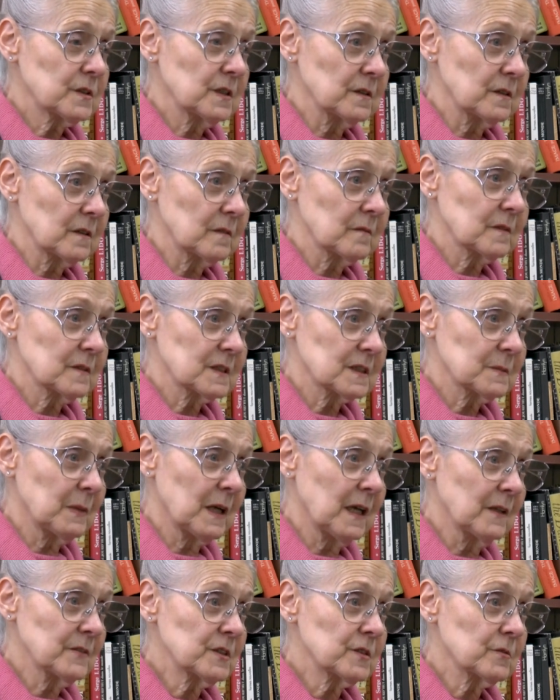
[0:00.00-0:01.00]
to
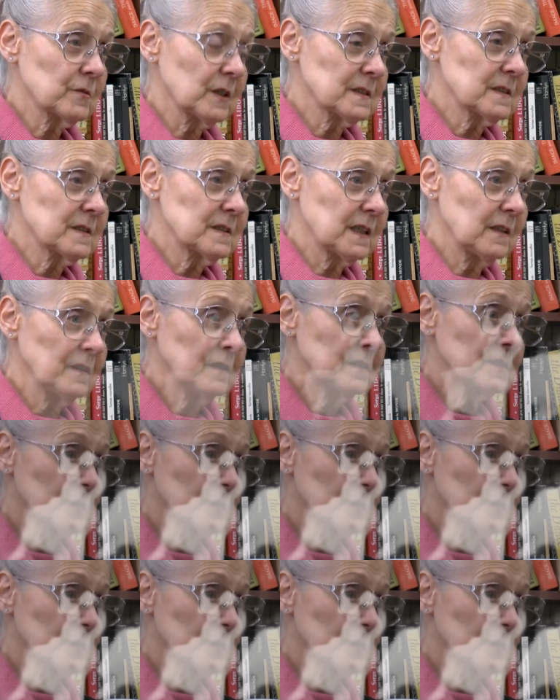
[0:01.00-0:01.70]
sponsor us. They